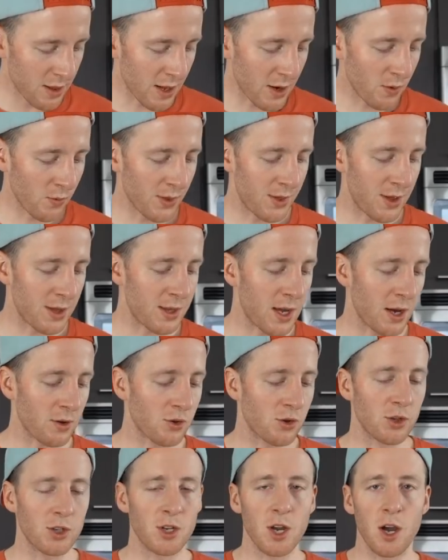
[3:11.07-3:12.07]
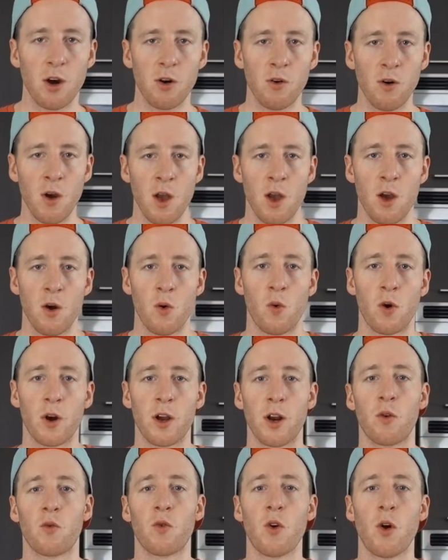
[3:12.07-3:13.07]
Then with this extra dough, we're
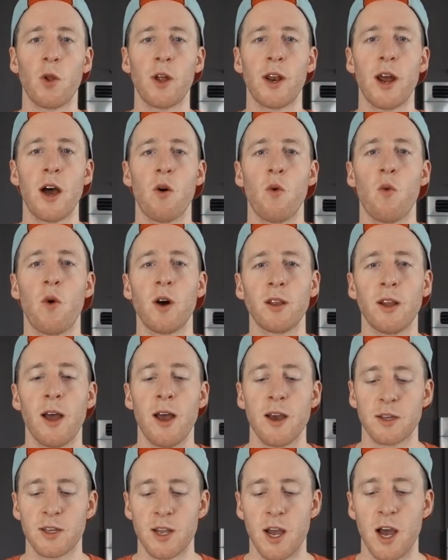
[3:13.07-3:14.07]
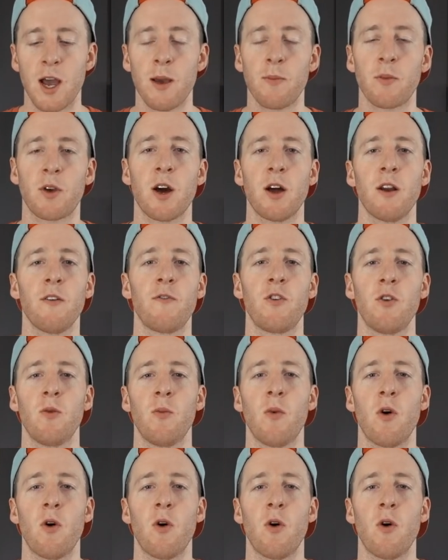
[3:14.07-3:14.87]
gonna roll it out one last time, cut a few